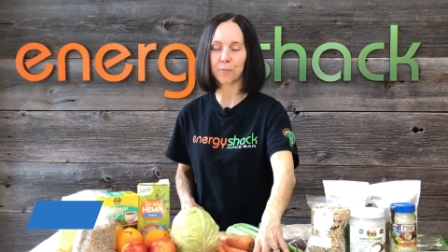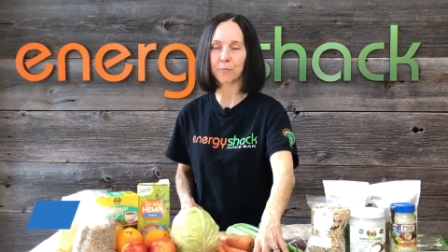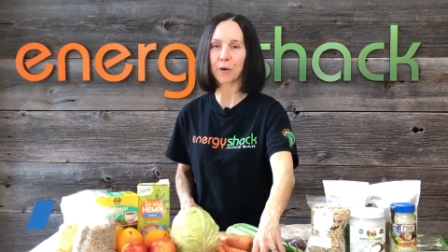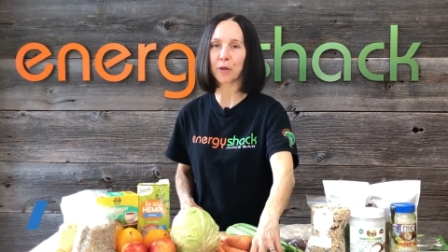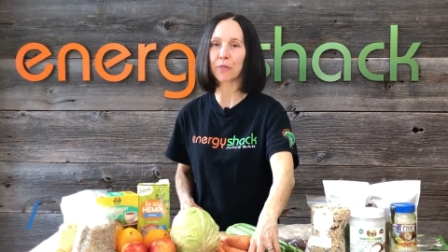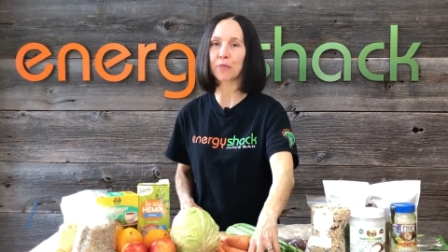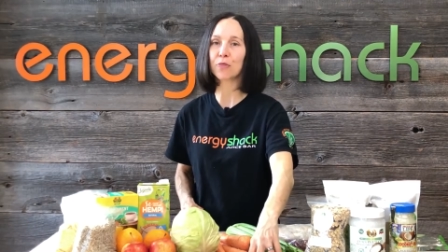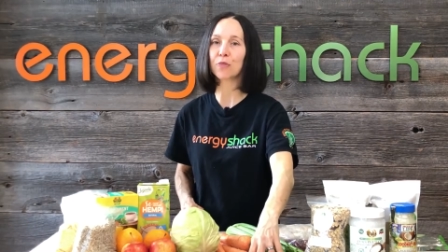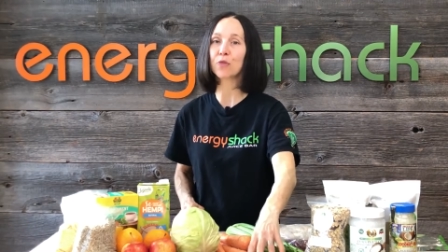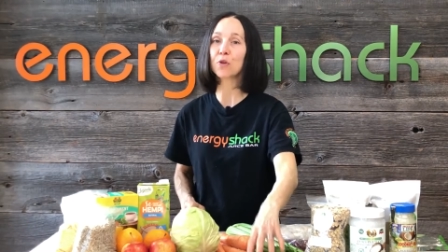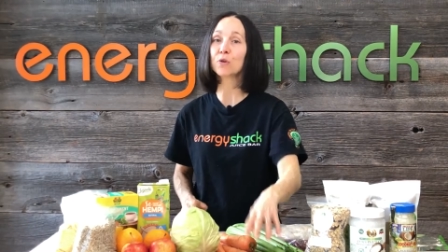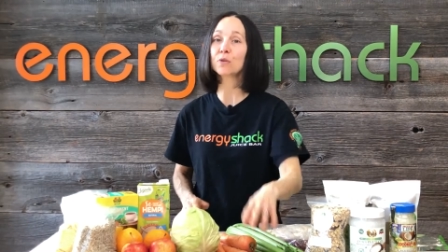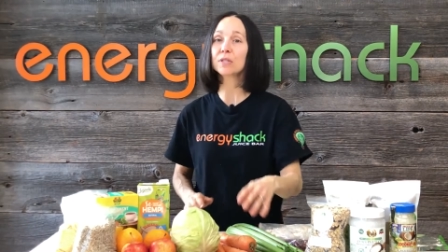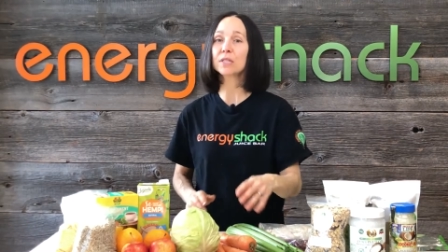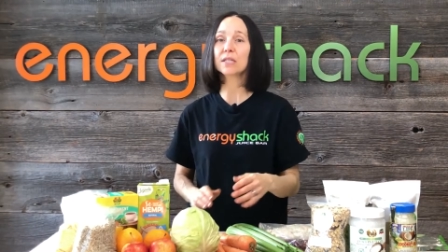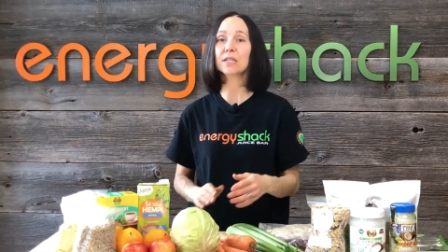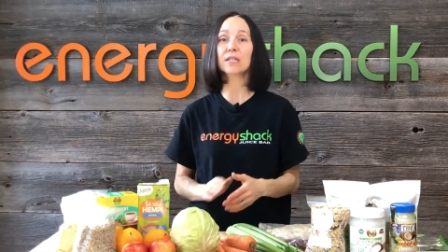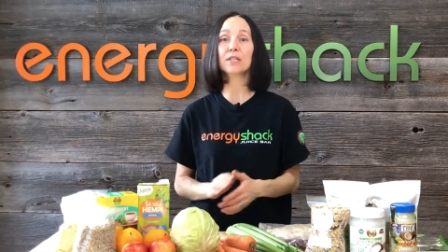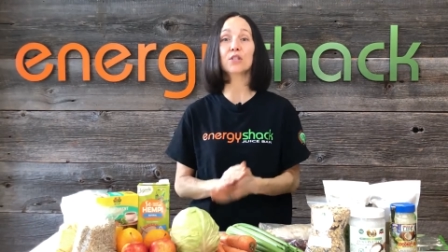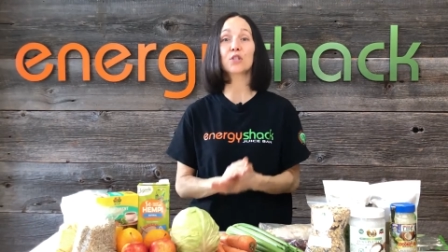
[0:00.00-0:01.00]
but those
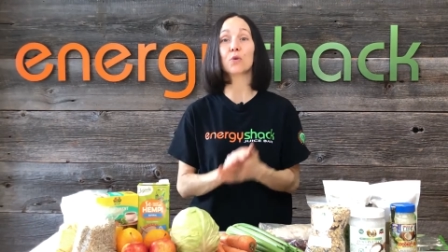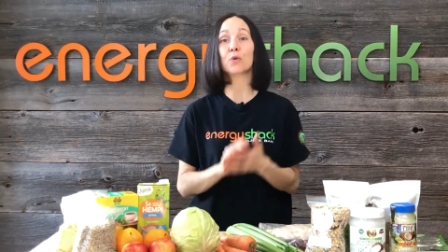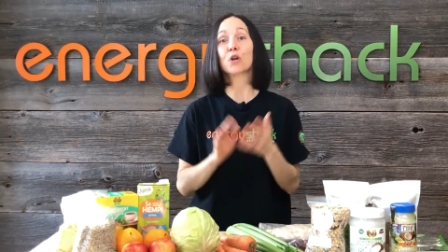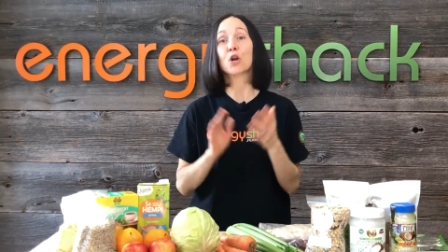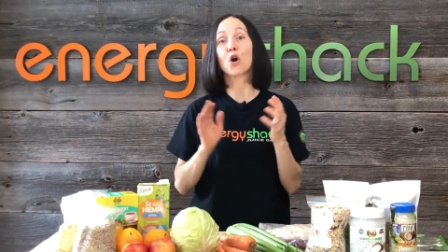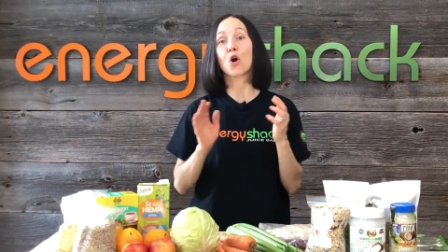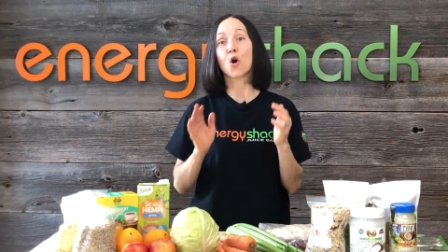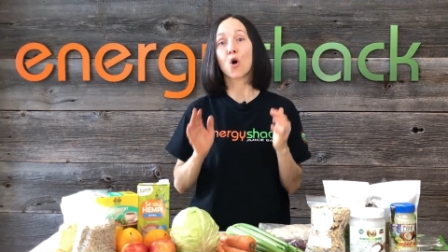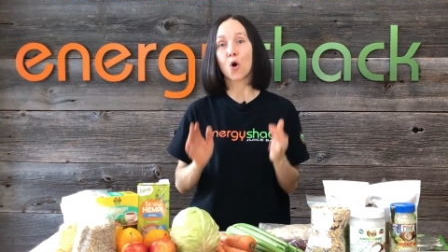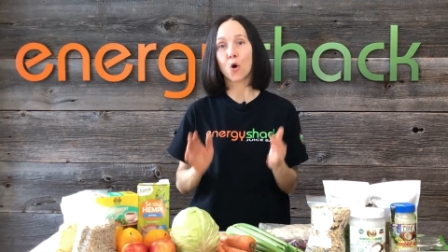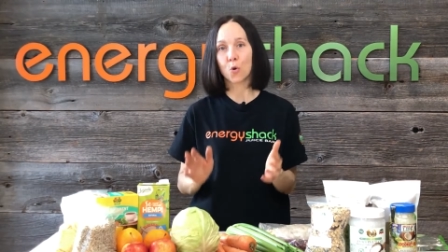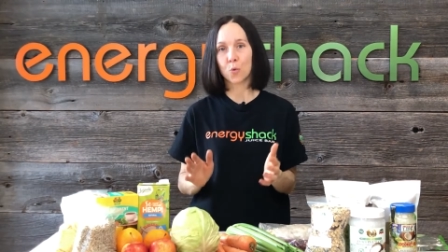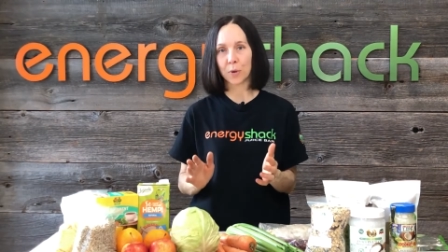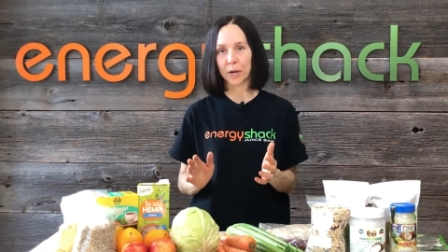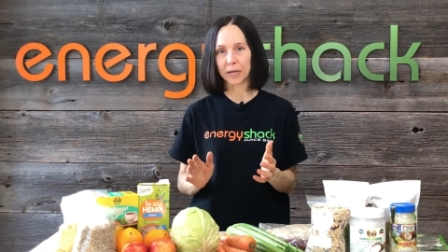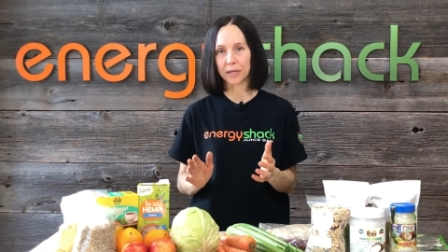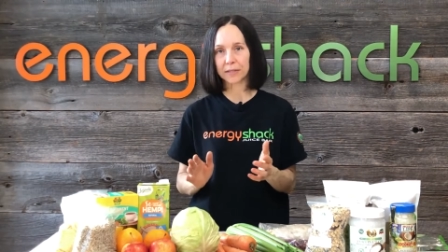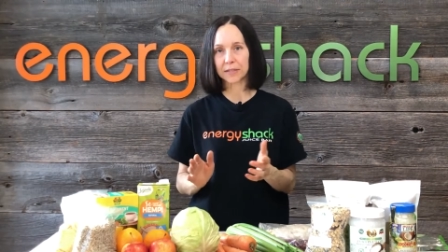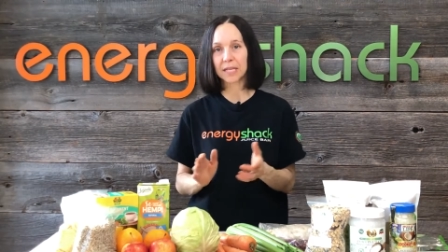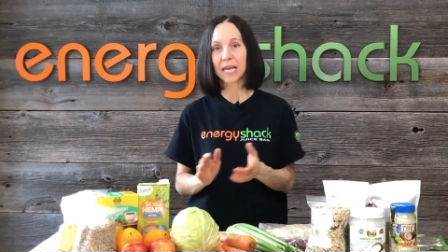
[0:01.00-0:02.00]
things are an
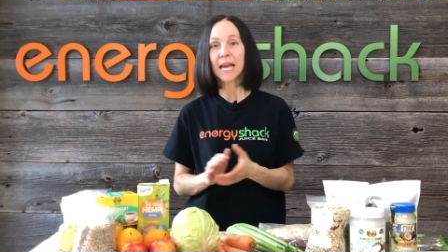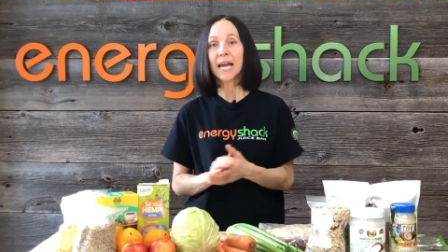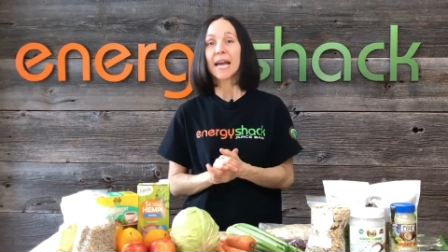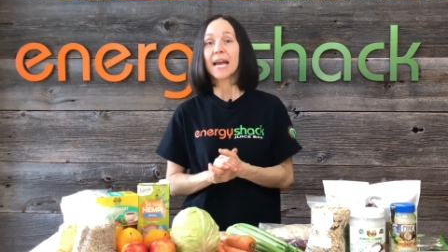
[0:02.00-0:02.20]
always.